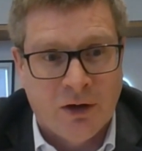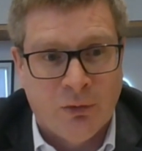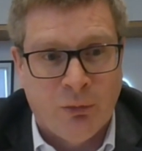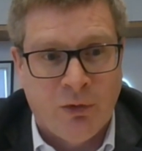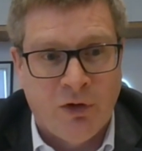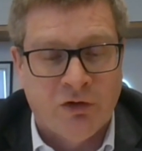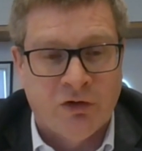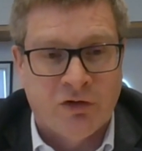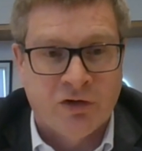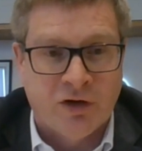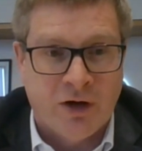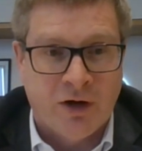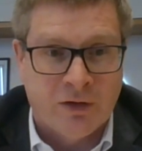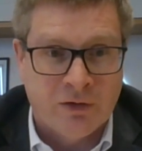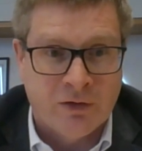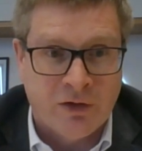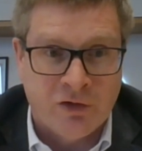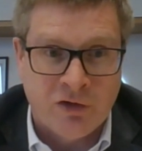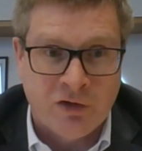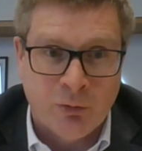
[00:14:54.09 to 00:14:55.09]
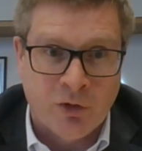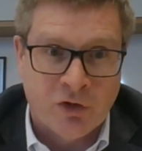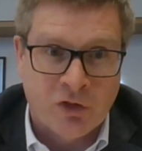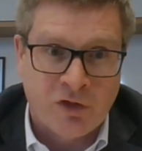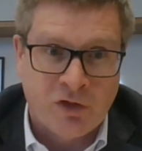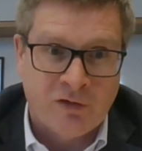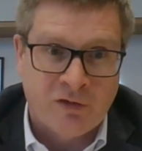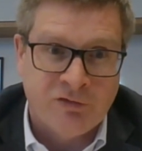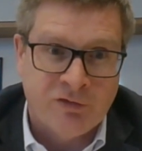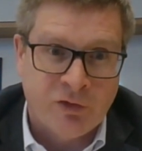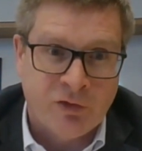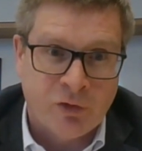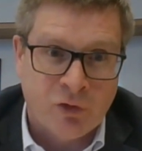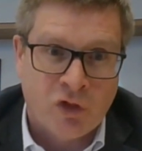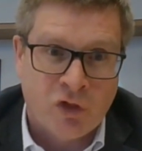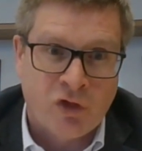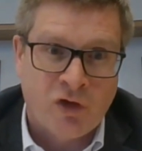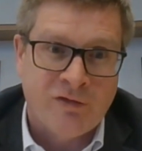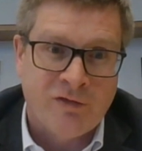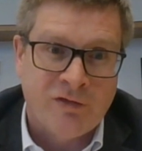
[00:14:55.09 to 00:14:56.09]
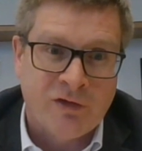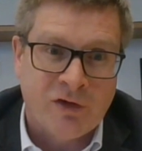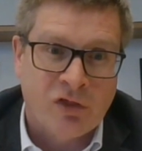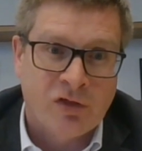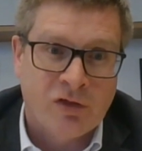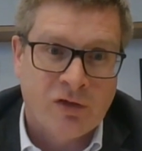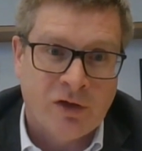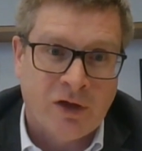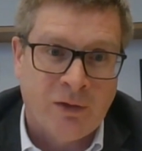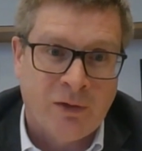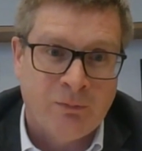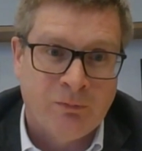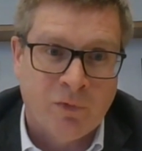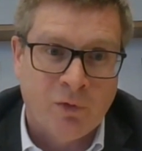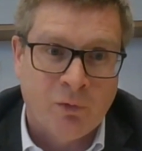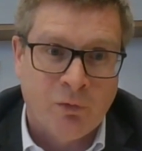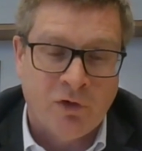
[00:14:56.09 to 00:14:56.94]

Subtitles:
We retired 31 747s,